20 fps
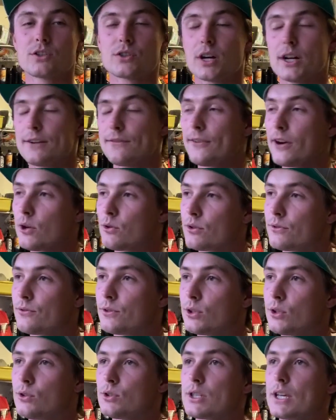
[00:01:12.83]
tried to find
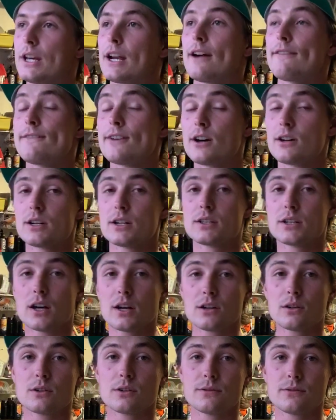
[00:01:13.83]
reviews, and I found
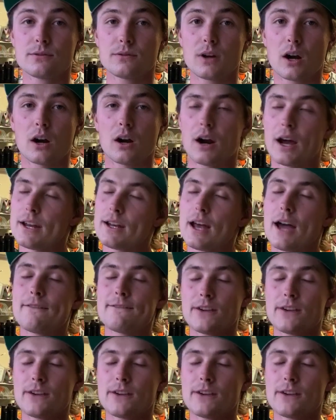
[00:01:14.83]
I